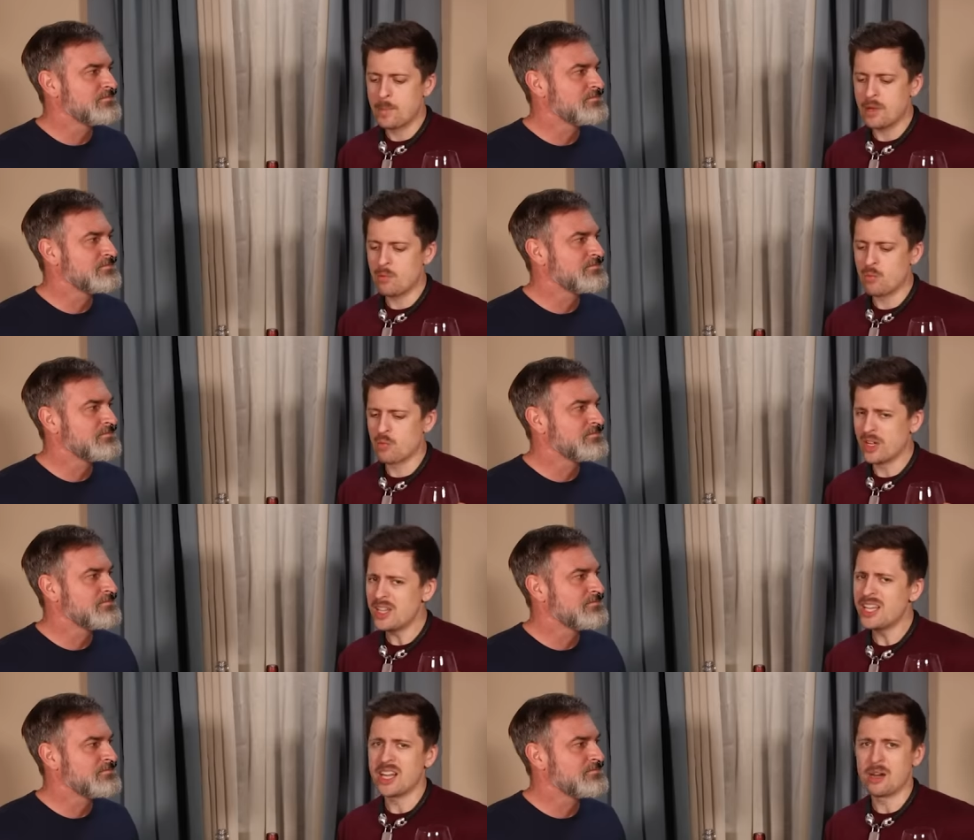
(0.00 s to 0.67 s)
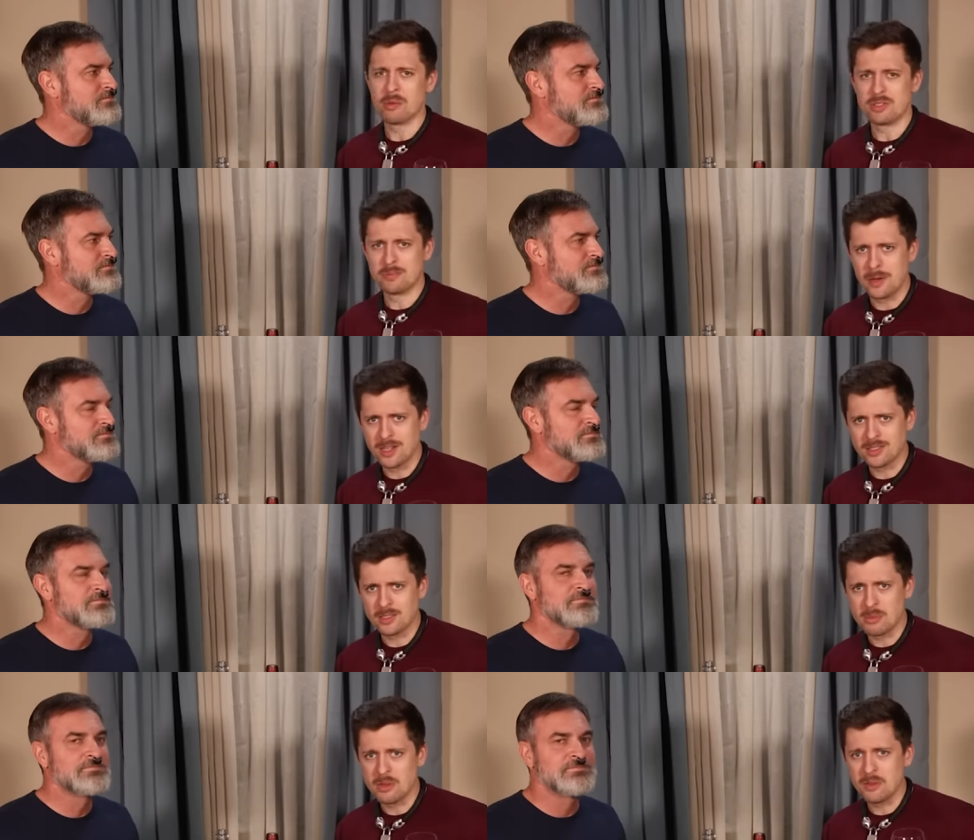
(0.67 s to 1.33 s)
Speaker 1: but really
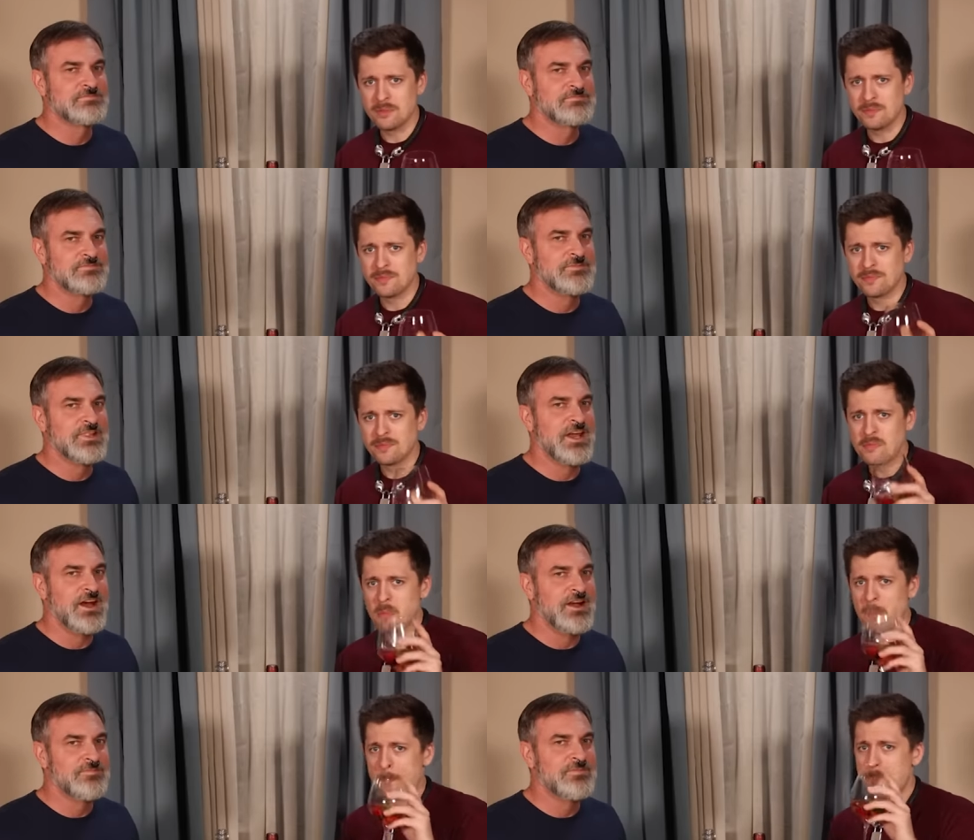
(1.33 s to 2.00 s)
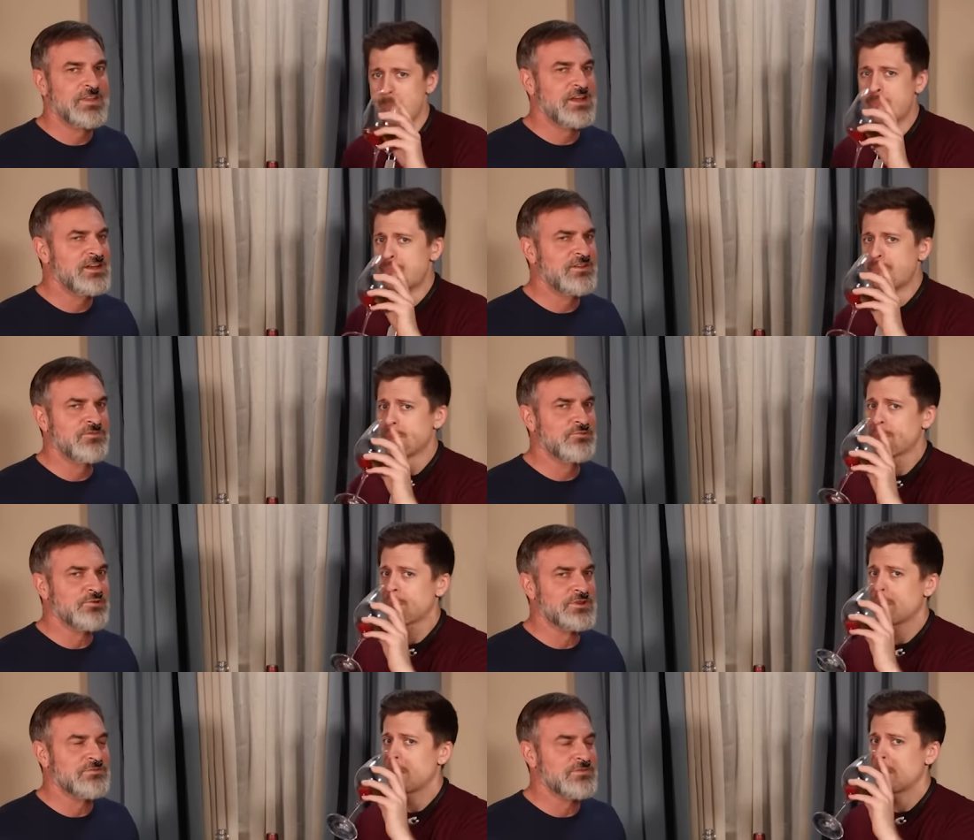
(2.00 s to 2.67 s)
irresponsible. Yeah, I
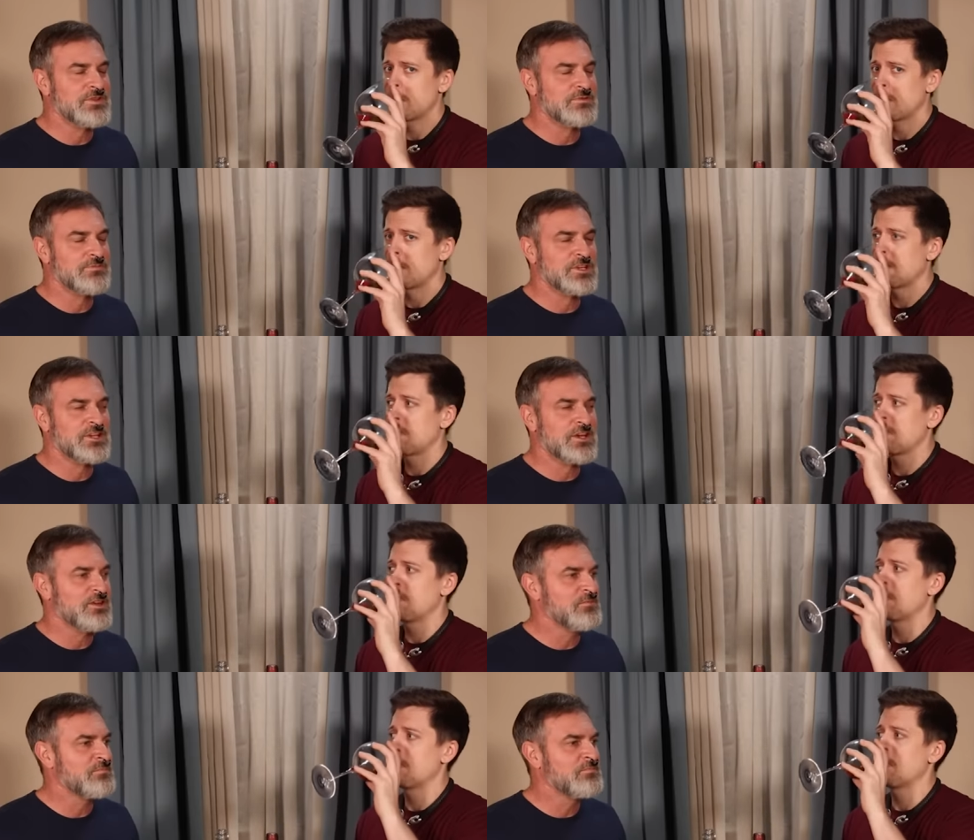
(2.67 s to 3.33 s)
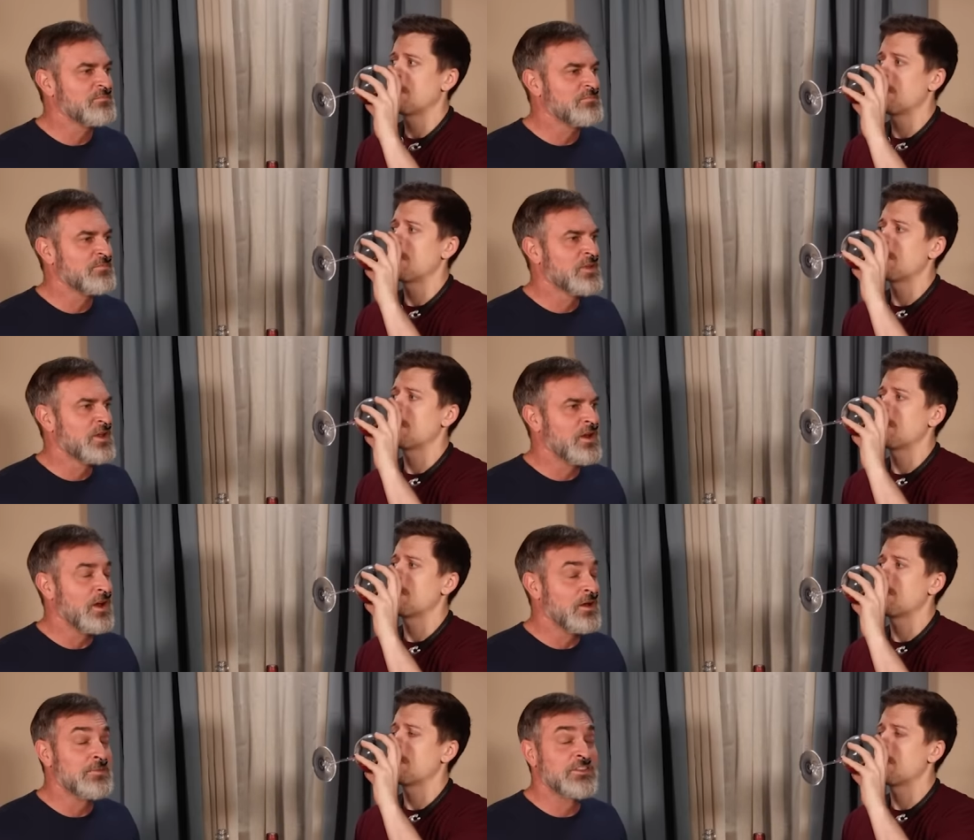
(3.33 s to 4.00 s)
never worked for them again.
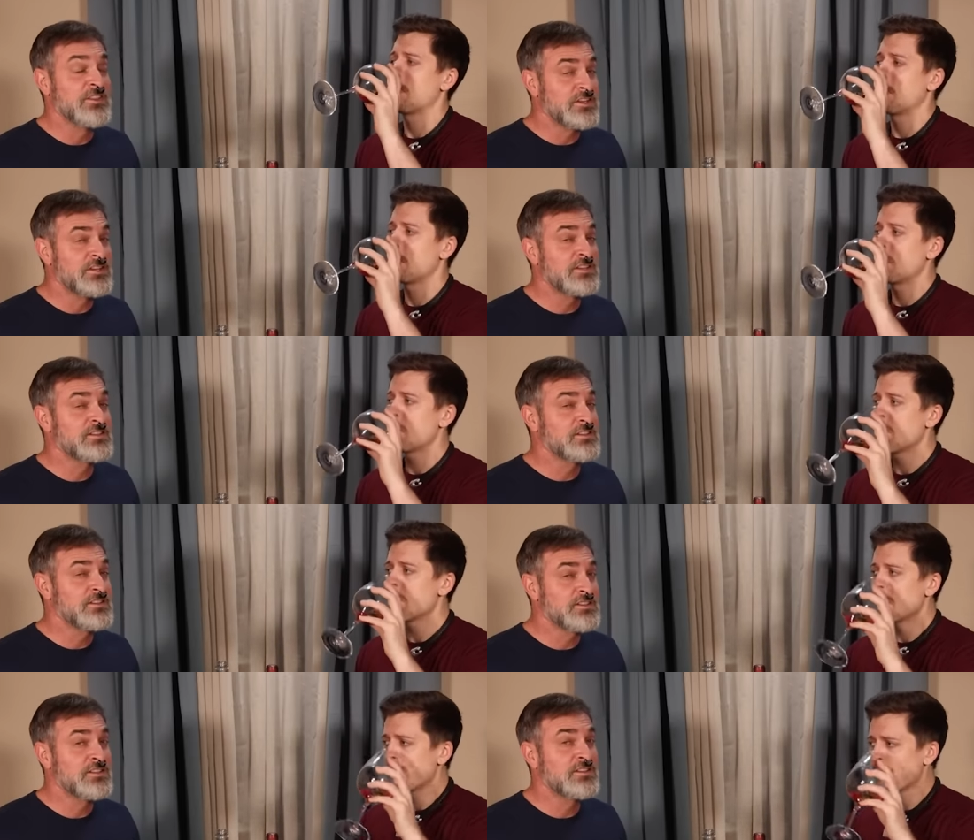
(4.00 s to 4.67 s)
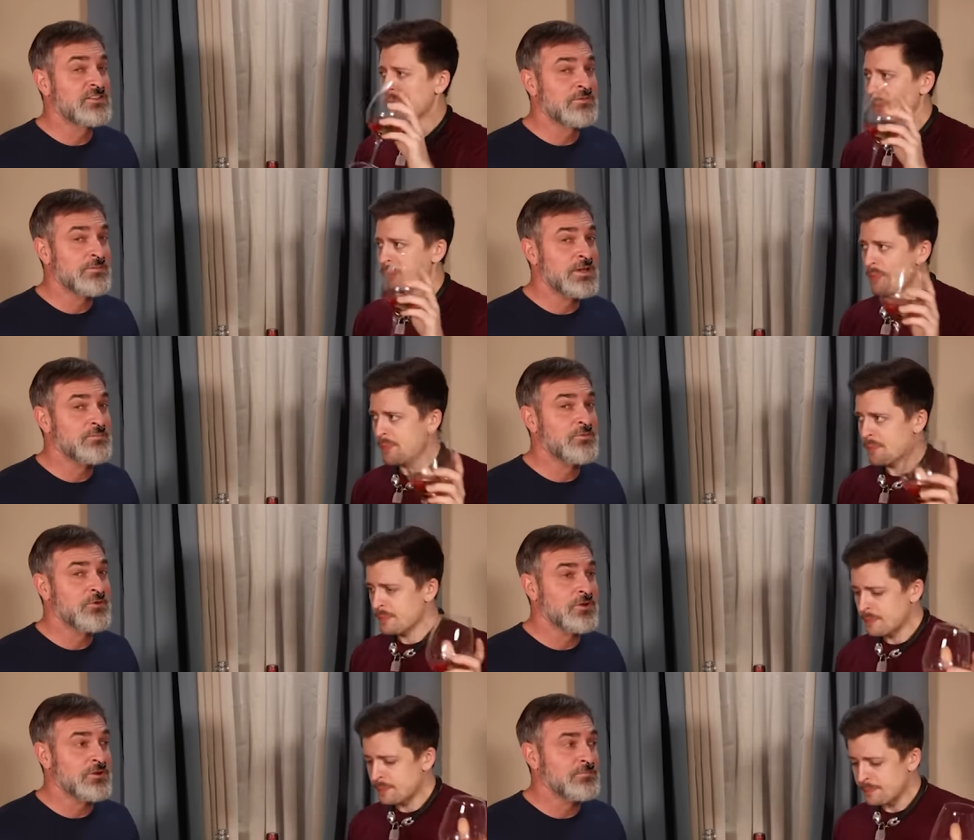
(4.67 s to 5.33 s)
Uh, but they did continue to
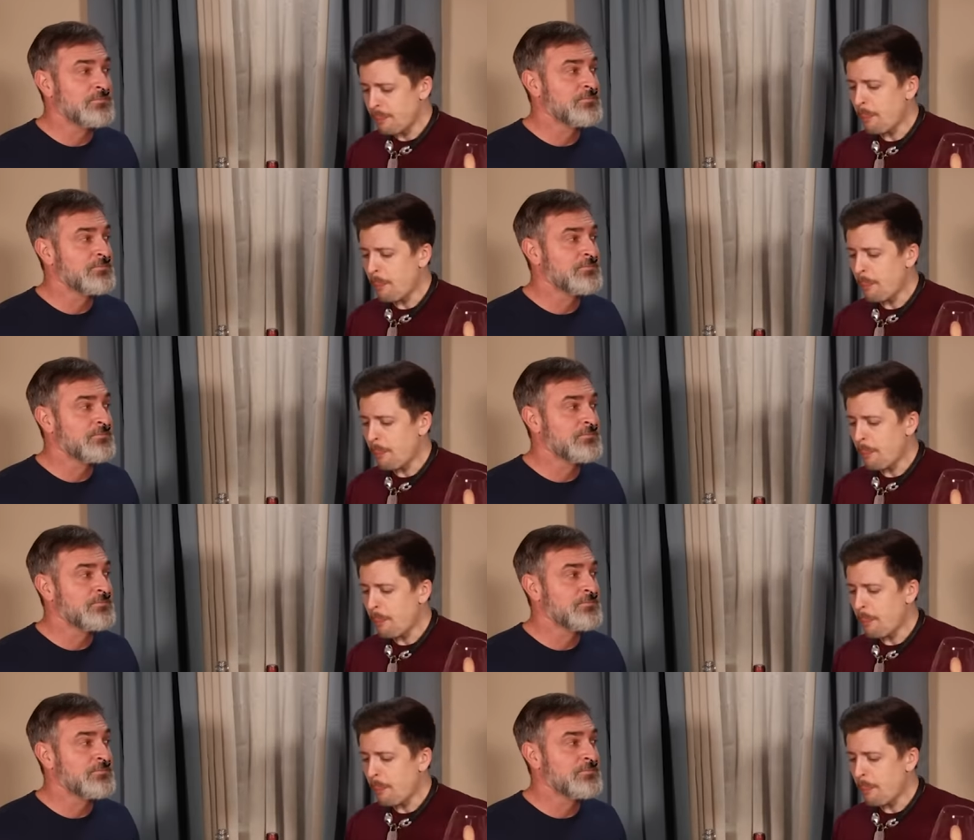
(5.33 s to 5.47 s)
make porn.